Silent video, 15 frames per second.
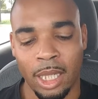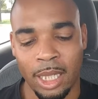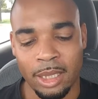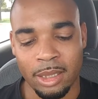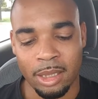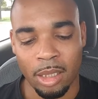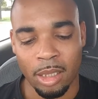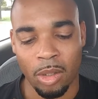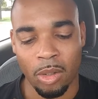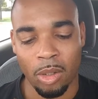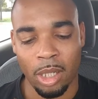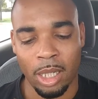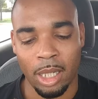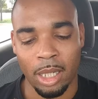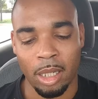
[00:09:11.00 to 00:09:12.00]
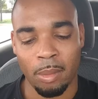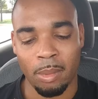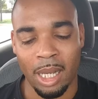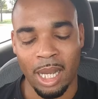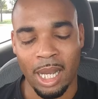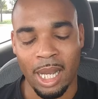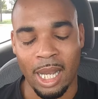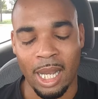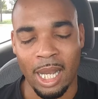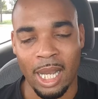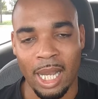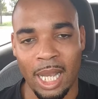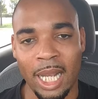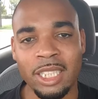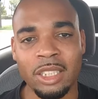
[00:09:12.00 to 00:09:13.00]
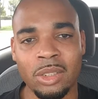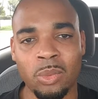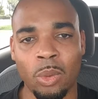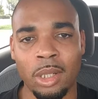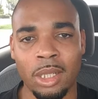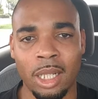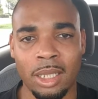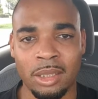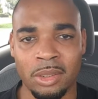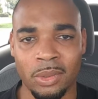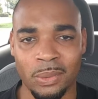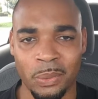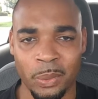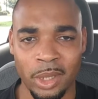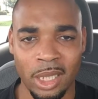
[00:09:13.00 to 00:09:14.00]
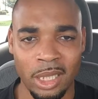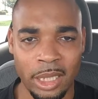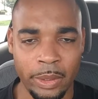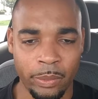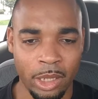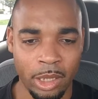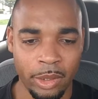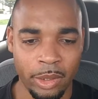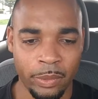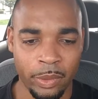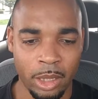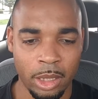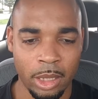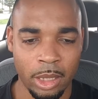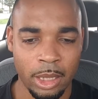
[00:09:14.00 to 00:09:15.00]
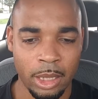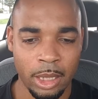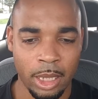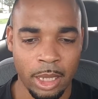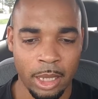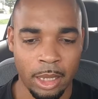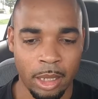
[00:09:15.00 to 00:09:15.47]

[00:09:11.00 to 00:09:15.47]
And so I just want us to really, really, really